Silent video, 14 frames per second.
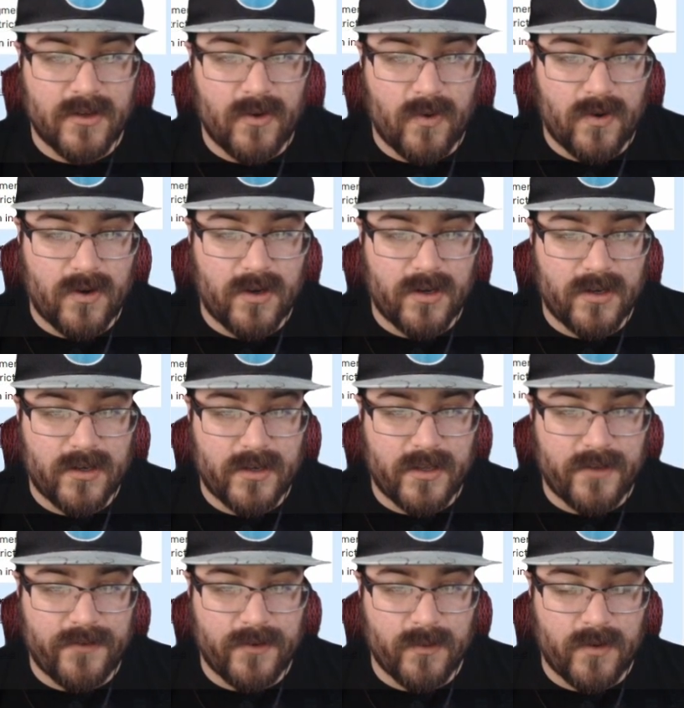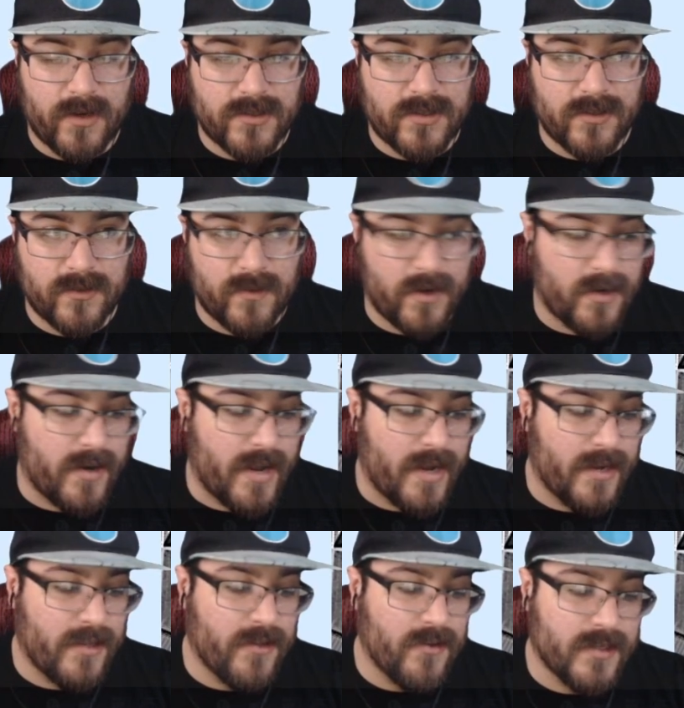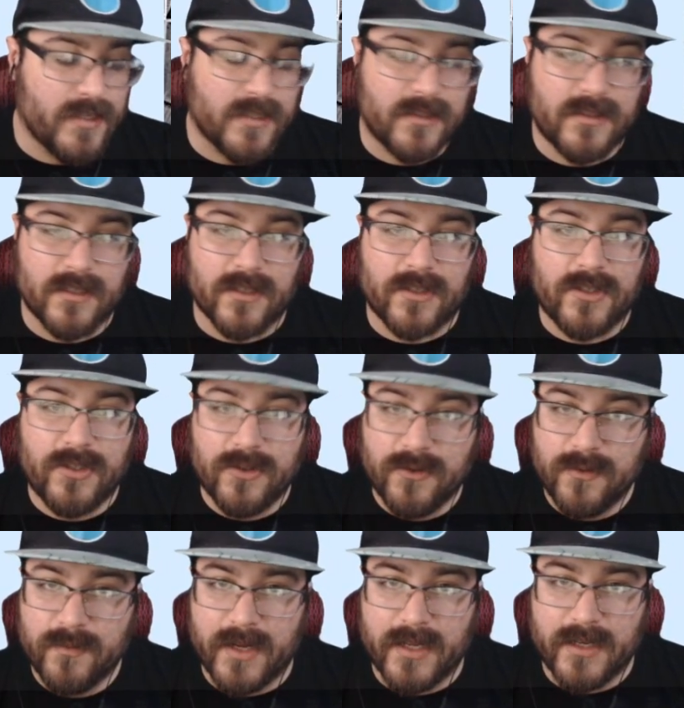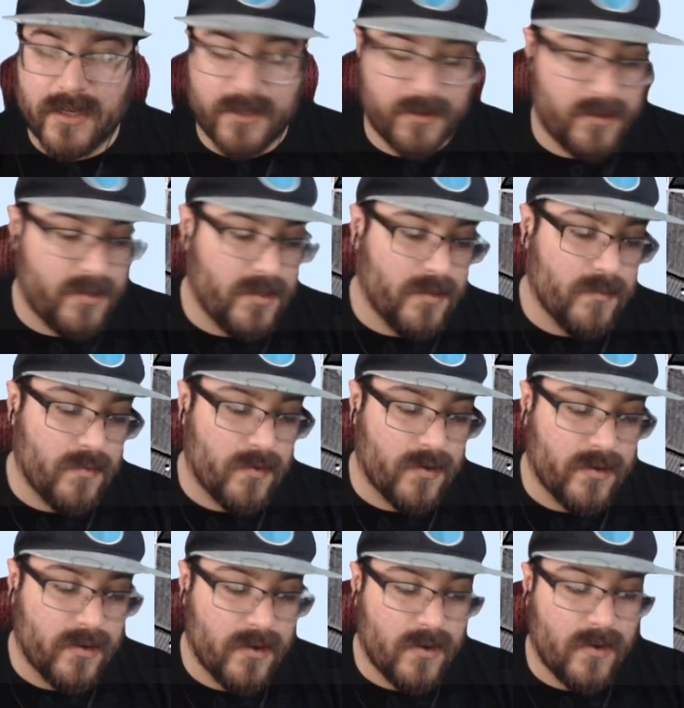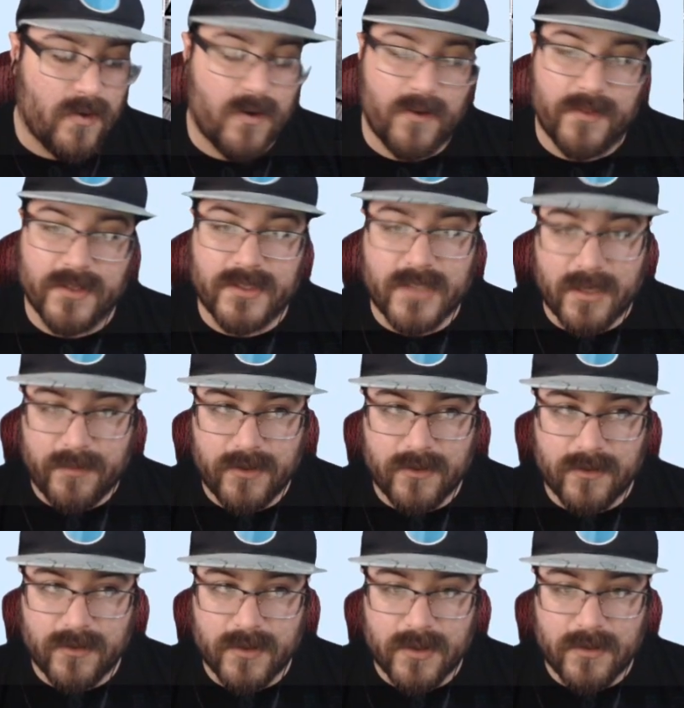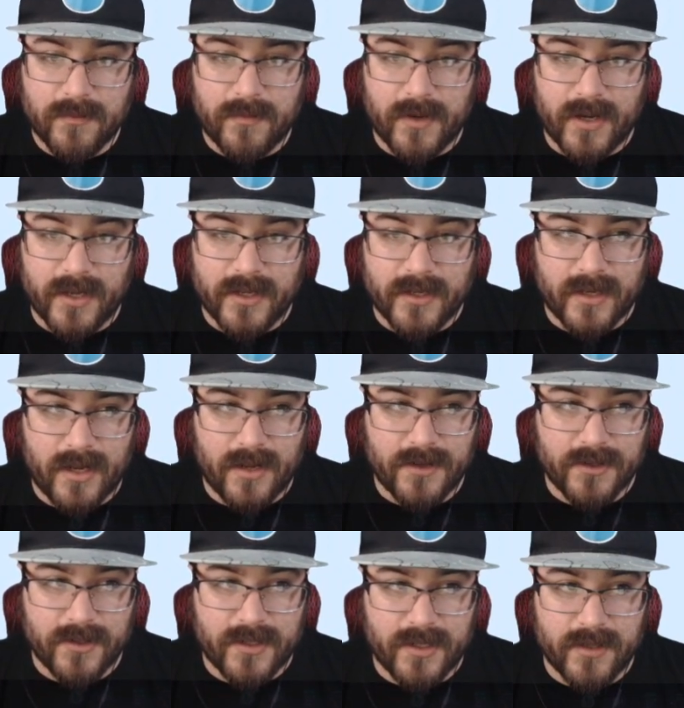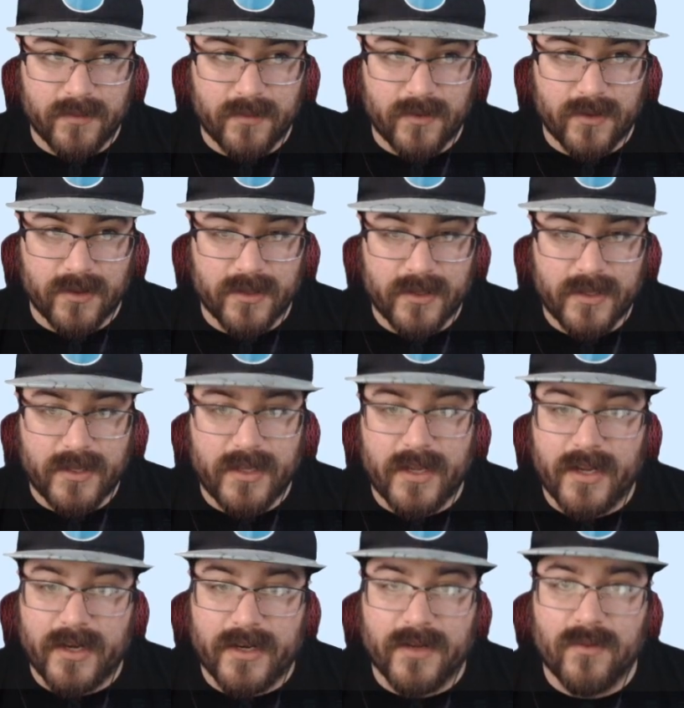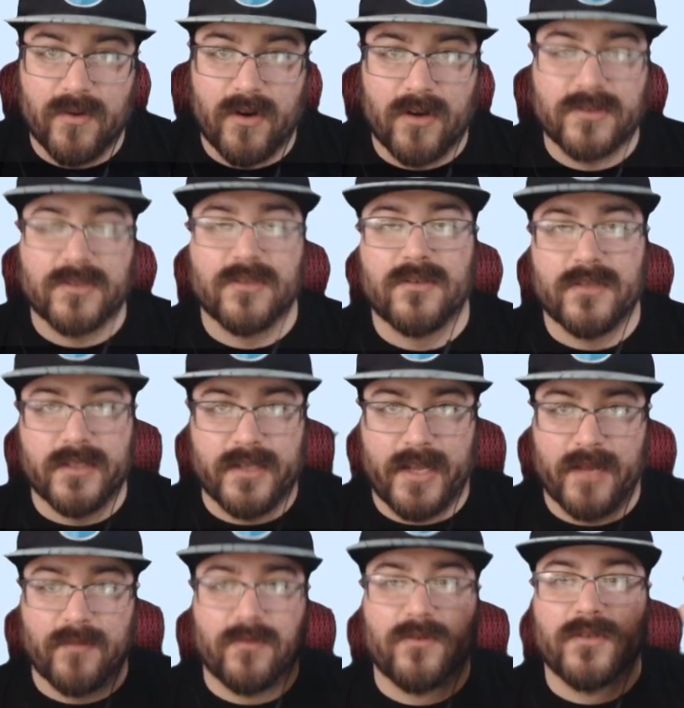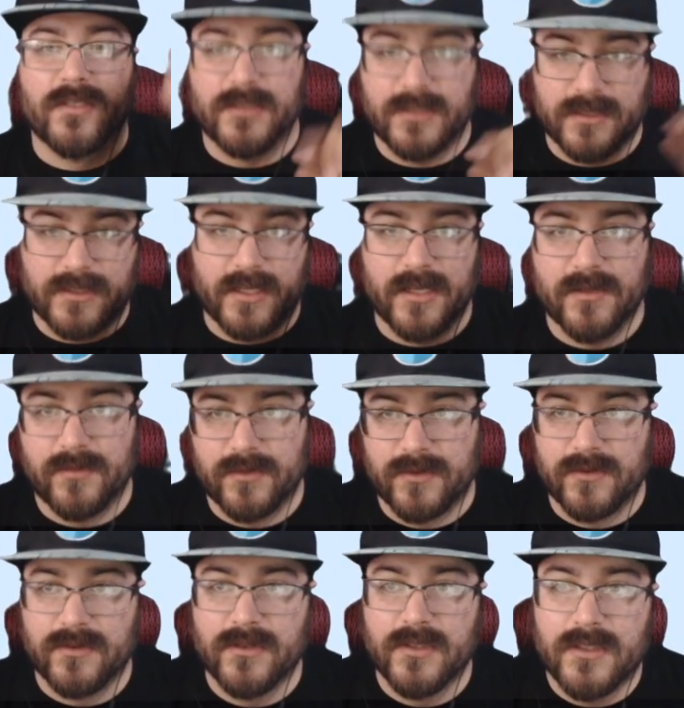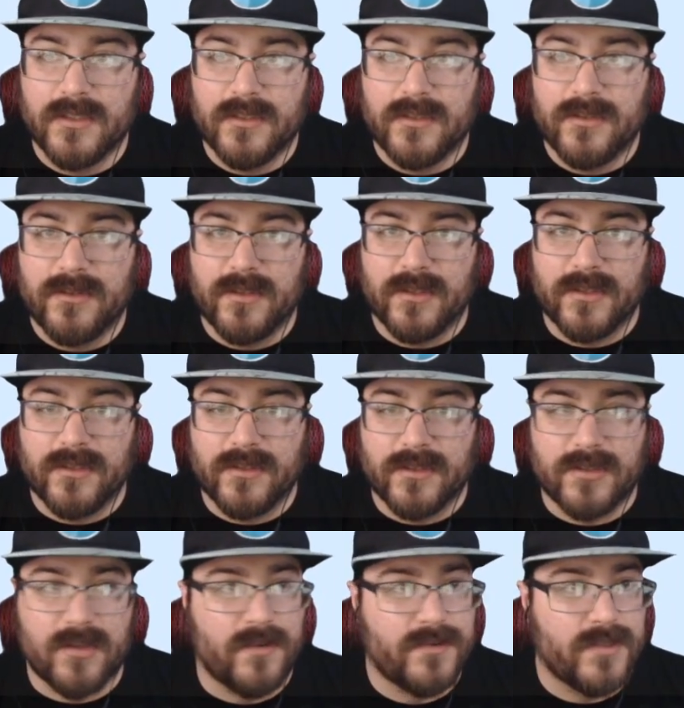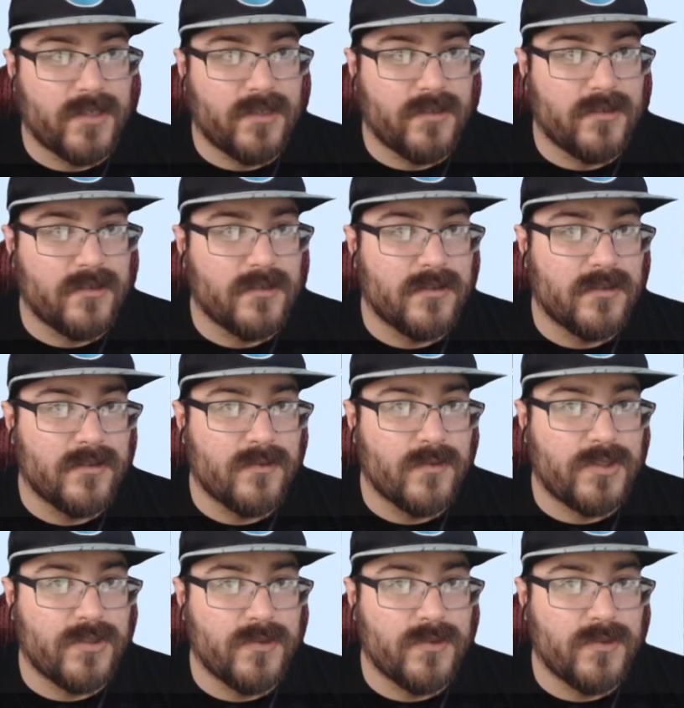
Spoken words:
Or if you wanted to, while you're at it, you can hit the Q button on your keyboard or the W button on your keyboard, and it will also enable and disable the soft turn, which